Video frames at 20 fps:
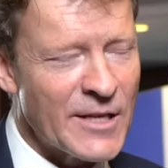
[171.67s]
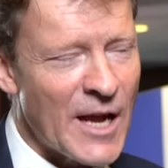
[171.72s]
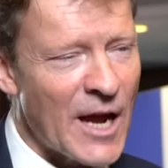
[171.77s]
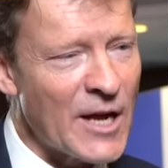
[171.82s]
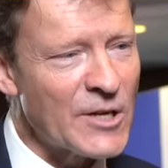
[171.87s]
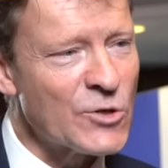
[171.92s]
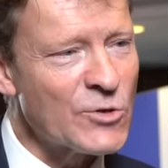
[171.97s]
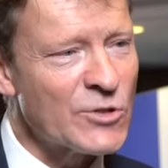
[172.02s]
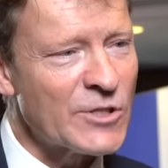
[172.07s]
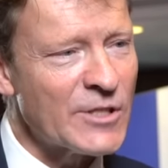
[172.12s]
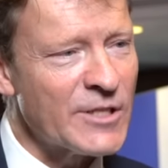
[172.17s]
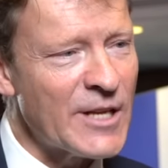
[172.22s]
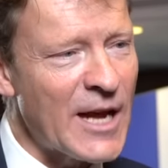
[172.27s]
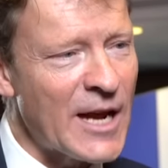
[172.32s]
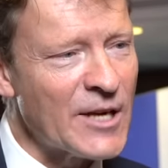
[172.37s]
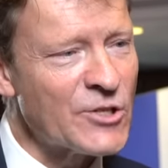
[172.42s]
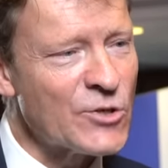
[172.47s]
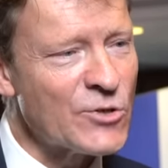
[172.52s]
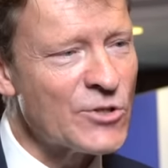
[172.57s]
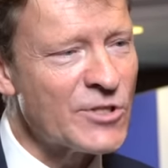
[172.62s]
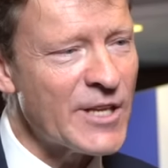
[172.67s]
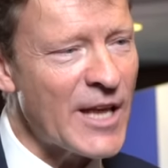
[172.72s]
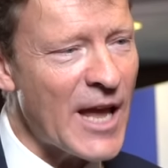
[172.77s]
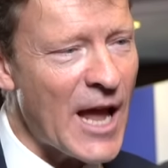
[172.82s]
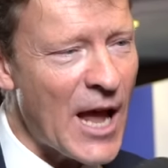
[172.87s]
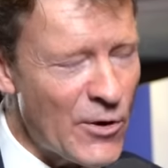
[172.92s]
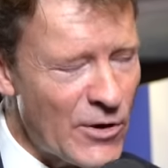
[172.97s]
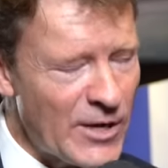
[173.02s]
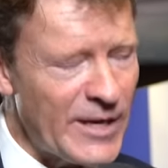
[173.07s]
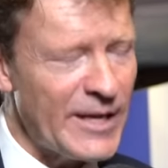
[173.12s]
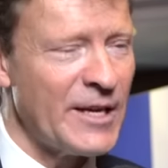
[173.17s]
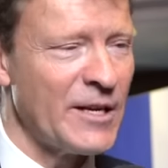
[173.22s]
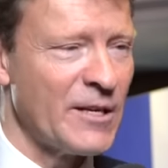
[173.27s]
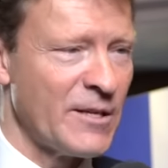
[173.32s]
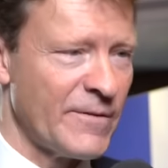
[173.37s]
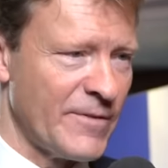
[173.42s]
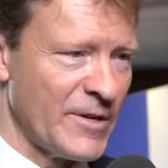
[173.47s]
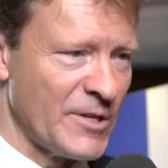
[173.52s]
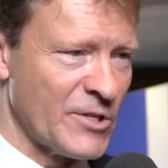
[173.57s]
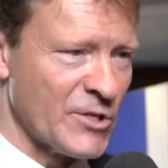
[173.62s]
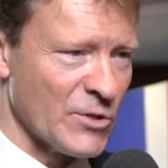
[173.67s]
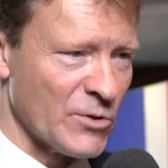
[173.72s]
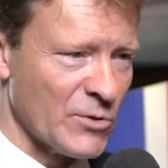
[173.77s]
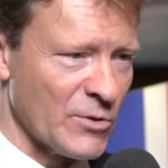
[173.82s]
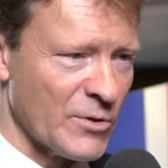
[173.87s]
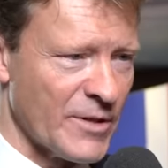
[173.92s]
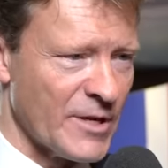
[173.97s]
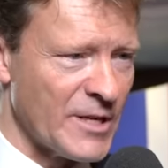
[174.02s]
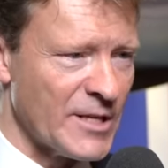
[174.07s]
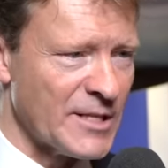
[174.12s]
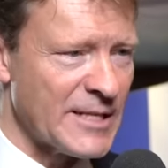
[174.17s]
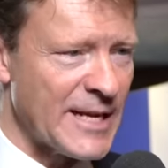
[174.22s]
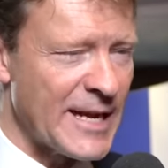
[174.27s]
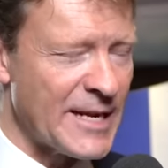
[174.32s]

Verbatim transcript: be putting Nigel's, up at this Nigel's election? The only individual that has